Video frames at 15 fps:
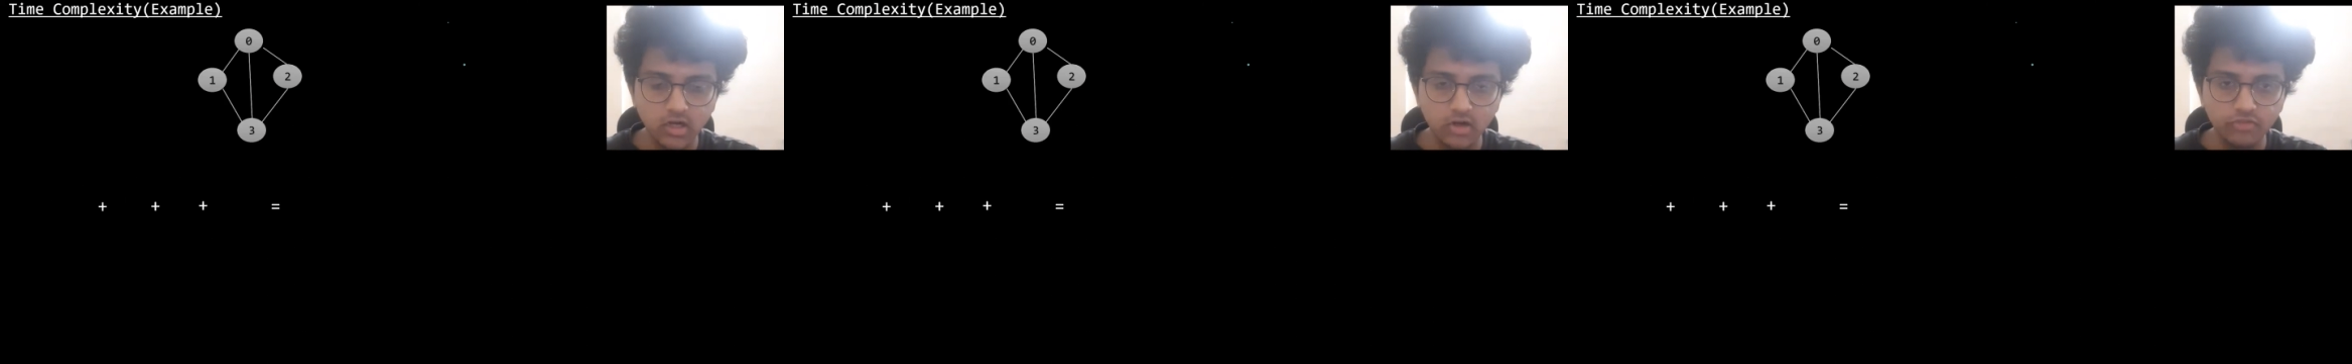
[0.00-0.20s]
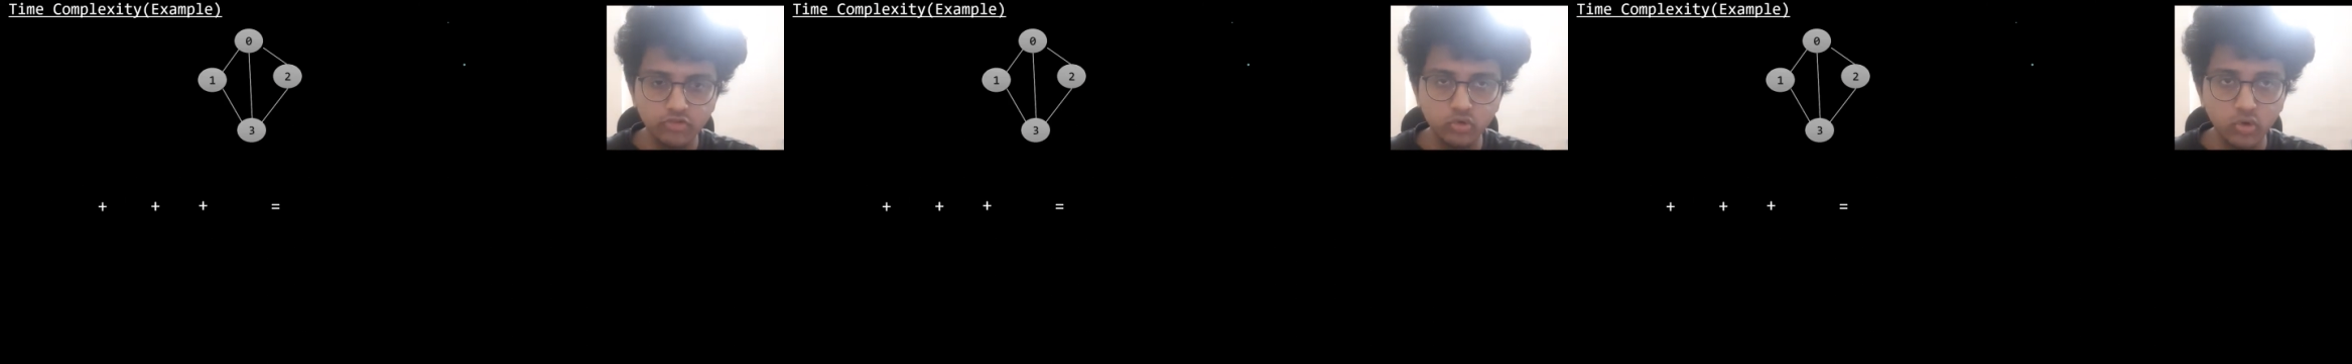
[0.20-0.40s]

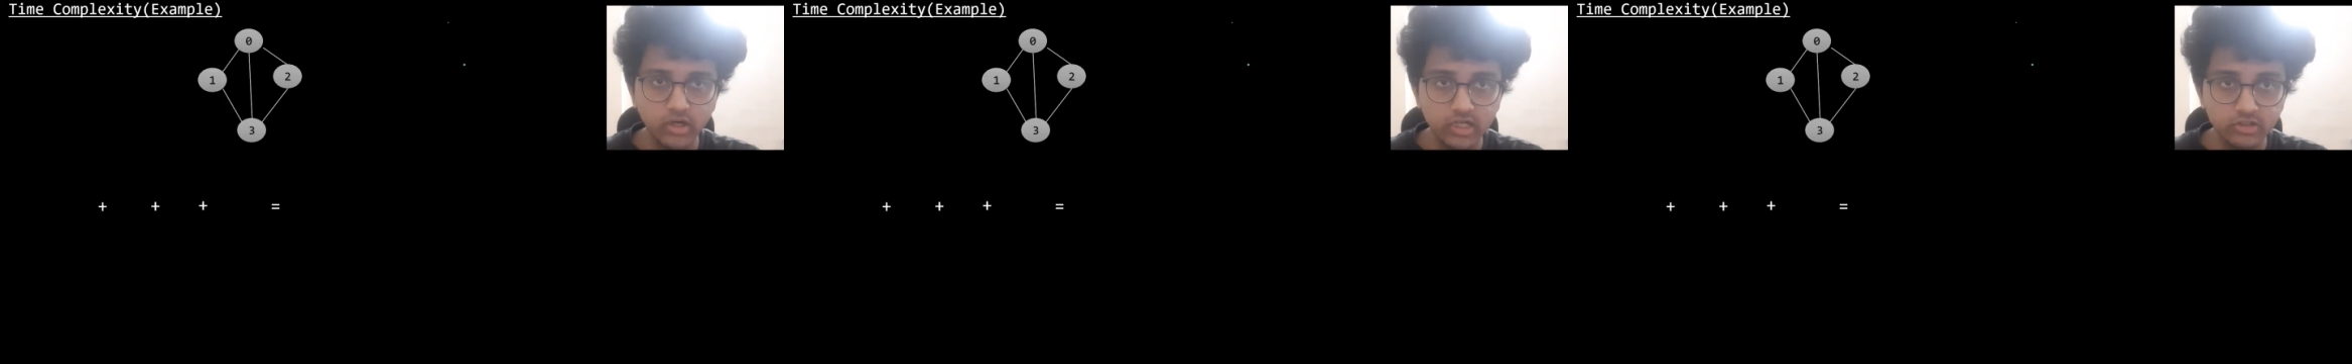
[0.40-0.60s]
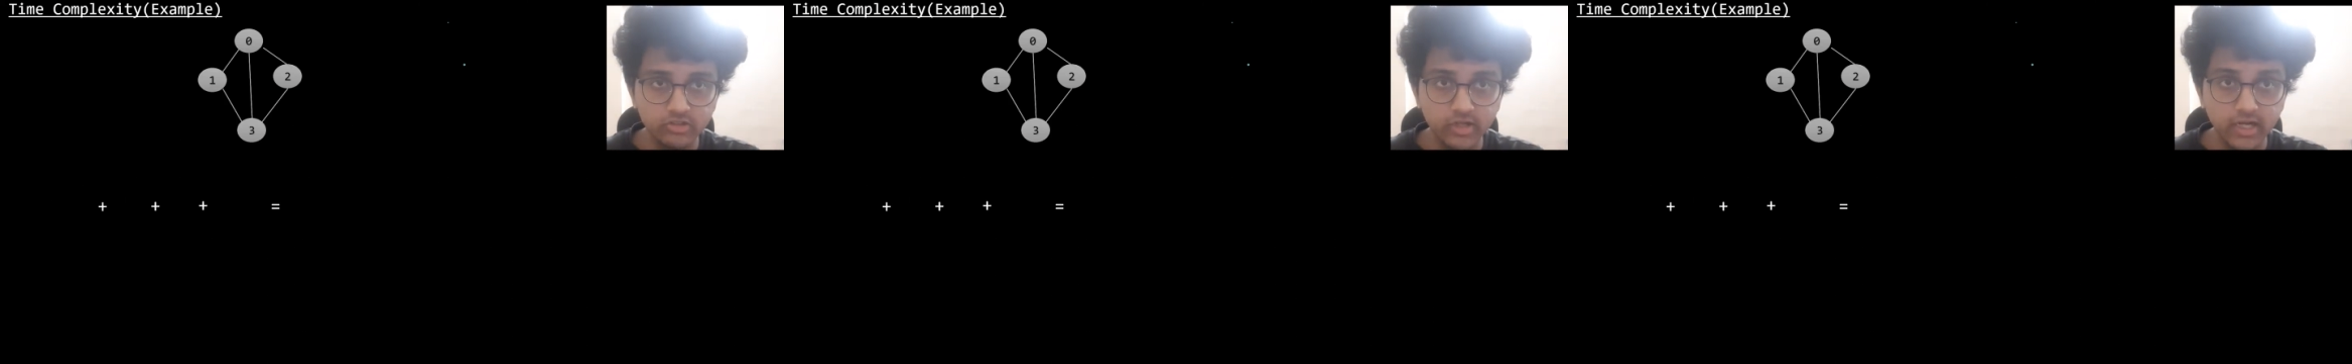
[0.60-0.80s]
to
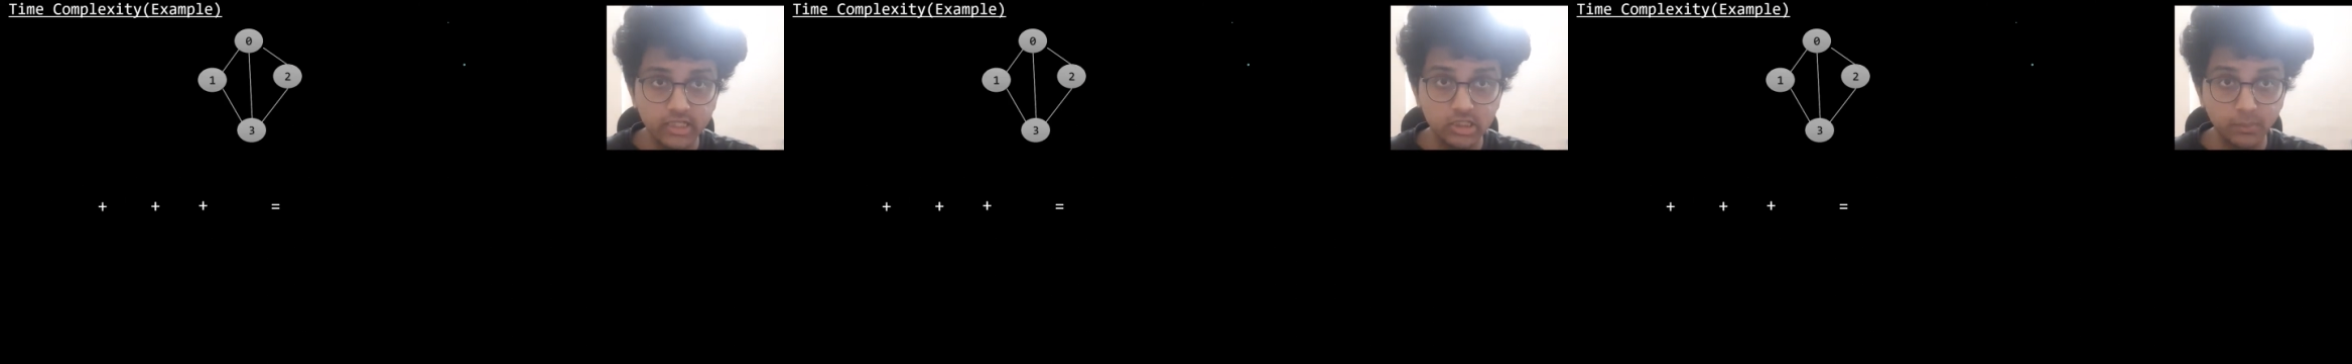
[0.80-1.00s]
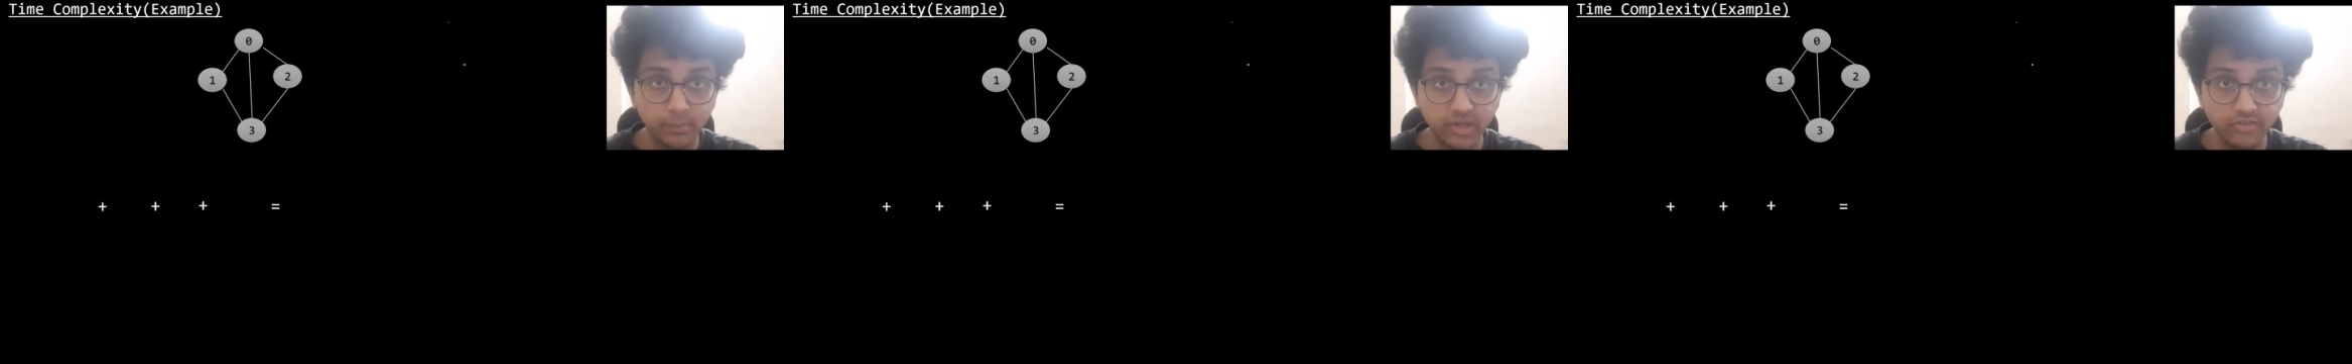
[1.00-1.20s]
understand the
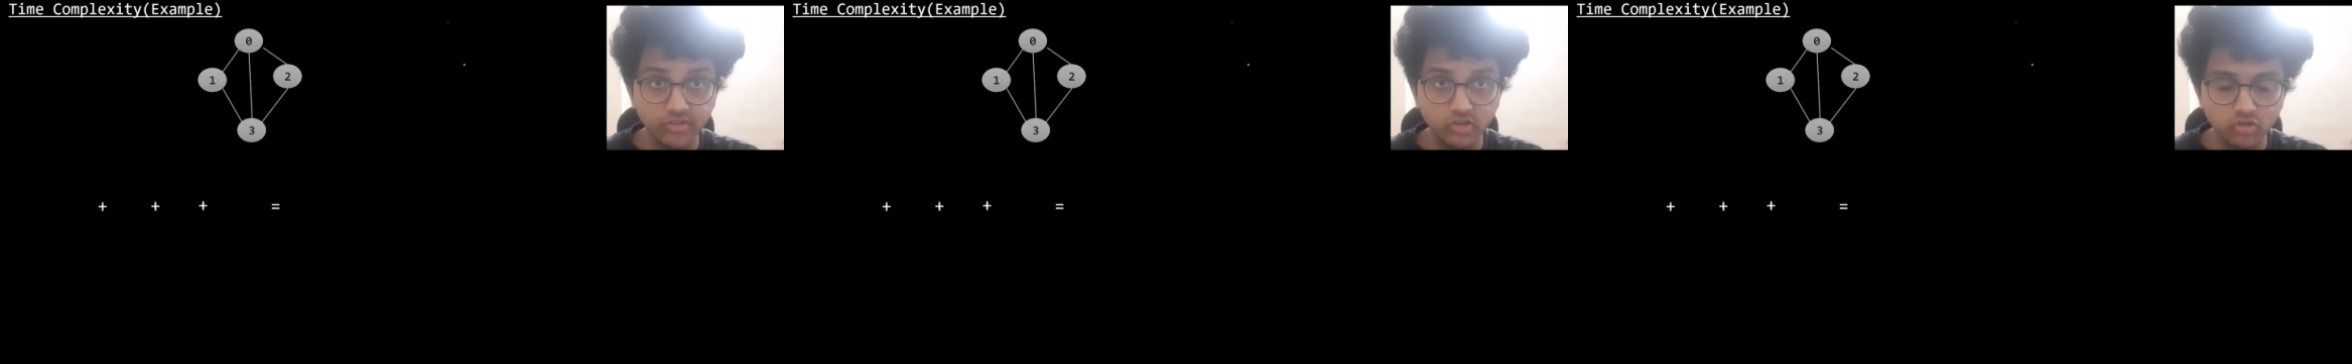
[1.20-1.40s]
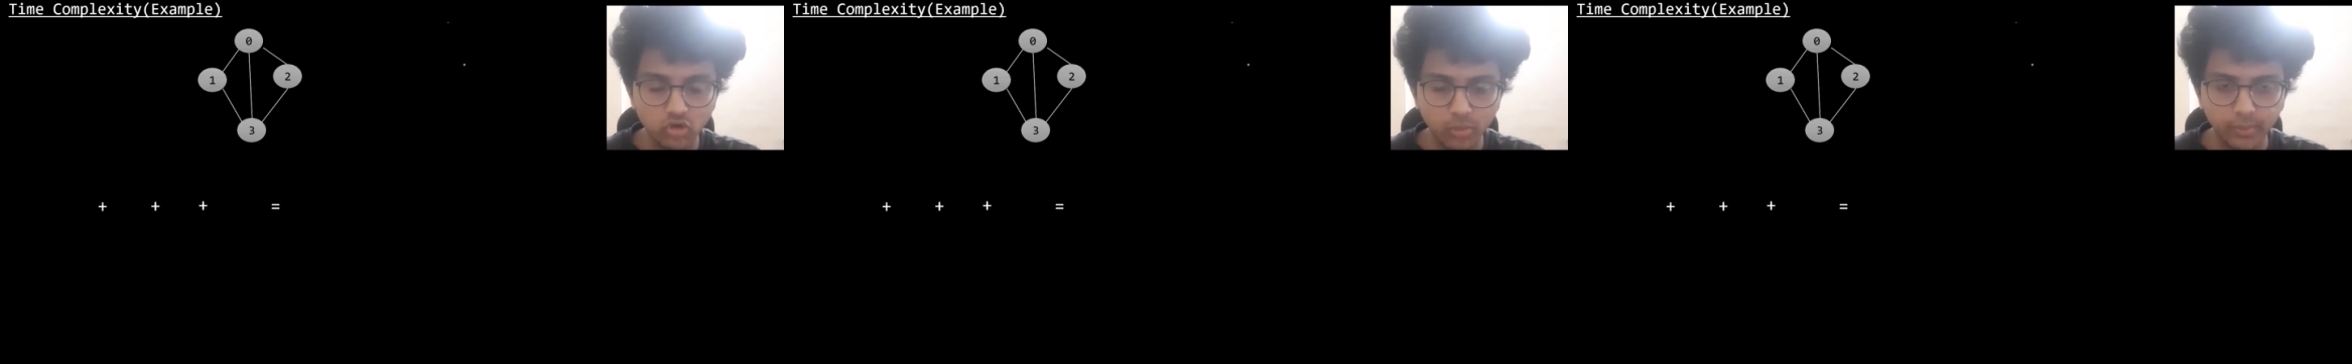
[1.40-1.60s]
previous
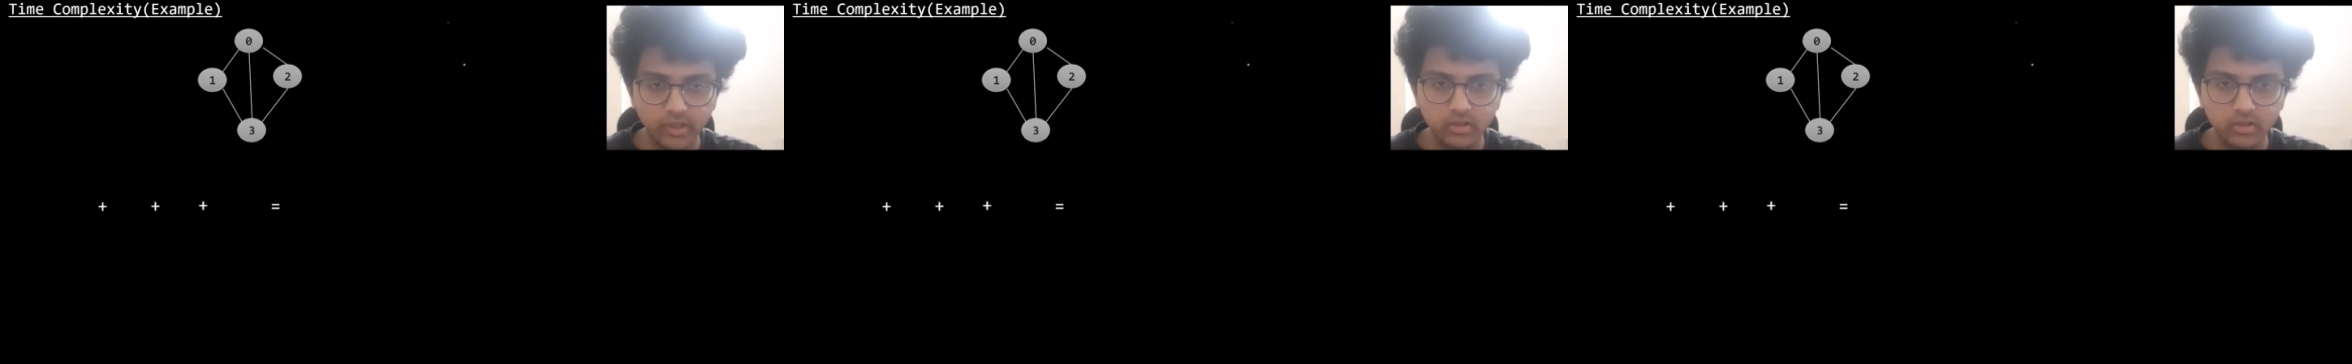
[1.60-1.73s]
topic.